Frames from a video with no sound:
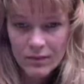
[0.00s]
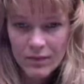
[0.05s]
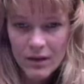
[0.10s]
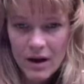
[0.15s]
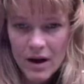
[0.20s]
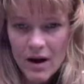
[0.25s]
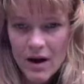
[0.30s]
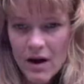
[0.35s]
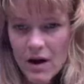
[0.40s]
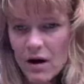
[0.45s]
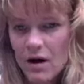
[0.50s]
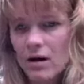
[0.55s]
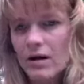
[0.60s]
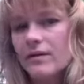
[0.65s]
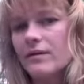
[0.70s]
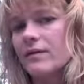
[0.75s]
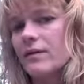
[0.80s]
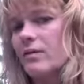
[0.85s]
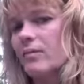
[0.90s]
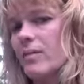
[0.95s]
I
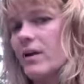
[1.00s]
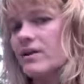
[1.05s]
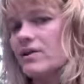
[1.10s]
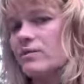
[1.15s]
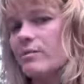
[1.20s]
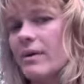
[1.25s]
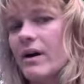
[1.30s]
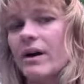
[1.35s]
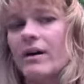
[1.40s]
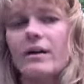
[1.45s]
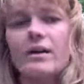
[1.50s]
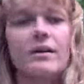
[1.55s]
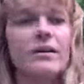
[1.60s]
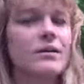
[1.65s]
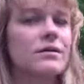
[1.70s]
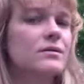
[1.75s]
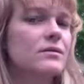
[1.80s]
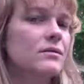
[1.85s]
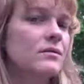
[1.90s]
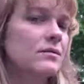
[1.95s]
feel much better.
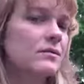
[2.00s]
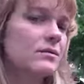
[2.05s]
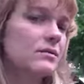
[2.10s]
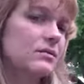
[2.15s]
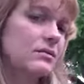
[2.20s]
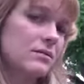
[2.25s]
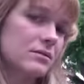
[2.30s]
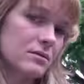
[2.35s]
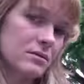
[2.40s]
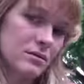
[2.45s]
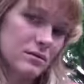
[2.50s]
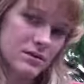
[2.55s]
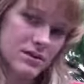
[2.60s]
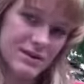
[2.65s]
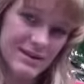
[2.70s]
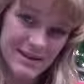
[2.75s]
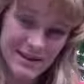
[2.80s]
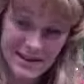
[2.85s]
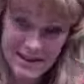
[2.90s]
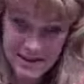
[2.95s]

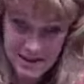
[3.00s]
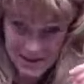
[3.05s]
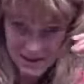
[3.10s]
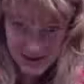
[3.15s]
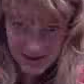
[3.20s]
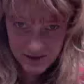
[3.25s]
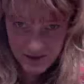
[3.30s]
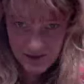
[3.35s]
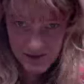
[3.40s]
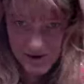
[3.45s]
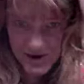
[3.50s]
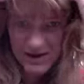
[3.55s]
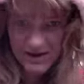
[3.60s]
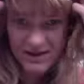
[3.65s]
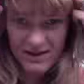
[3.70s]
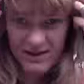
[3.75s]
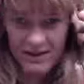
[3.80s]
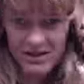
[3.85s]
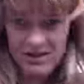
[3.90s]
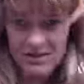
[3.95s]
Just less
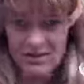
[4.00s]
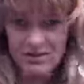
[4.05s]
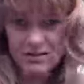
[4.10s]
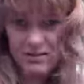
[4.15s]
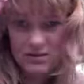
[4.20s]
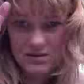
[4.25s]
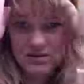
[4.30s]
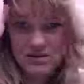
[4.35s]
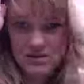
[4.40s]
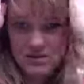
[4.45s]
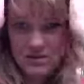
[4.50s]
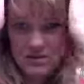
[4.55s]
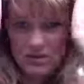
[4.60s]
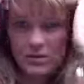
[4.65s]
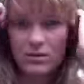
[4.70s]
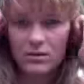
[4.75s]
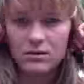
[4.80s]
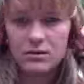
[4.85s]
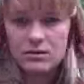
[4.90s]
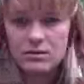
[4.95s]
crazy.
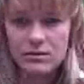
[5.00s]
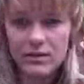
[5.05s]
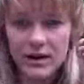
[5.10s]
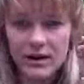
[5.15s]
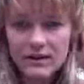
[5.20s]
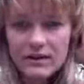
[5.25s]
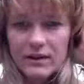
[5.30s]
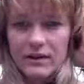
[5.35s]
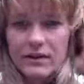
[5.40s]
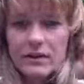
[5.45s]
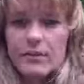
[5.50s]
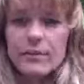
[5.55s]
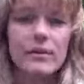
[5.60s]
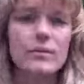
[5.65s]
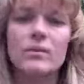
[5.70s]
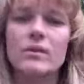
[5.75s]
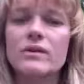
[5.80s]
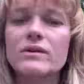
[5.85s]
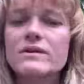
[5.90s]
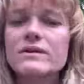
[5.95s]
Makes a little bit
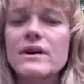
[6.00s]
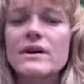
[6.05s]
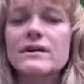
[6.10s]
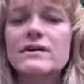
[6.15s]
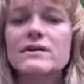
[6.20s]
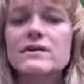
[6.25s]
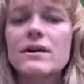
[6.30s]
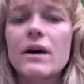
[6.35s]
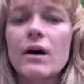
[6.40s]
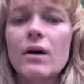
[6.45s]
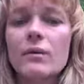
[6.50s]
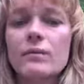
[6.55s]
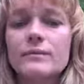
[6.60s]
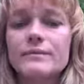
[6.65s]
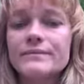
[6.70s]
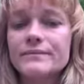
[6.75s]
more sense now.